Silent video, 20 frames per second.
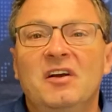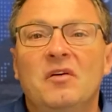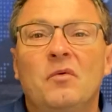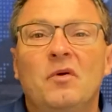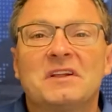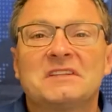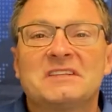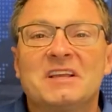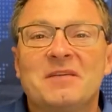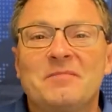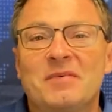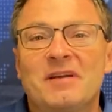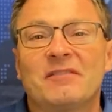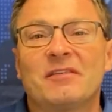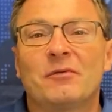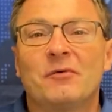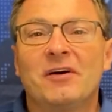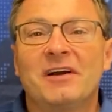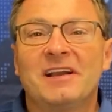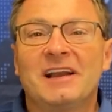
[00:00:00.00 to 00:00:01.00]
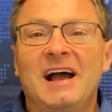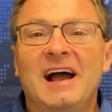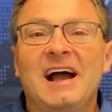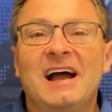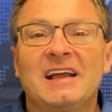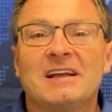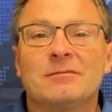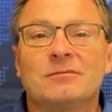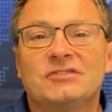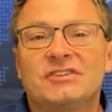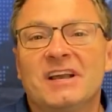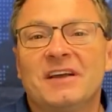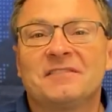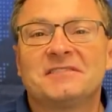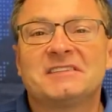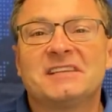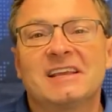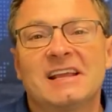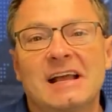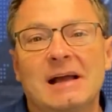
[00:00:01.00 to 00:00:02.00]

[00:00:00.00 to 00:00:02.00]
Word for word: What's up, everyone? I am Jeff Teague.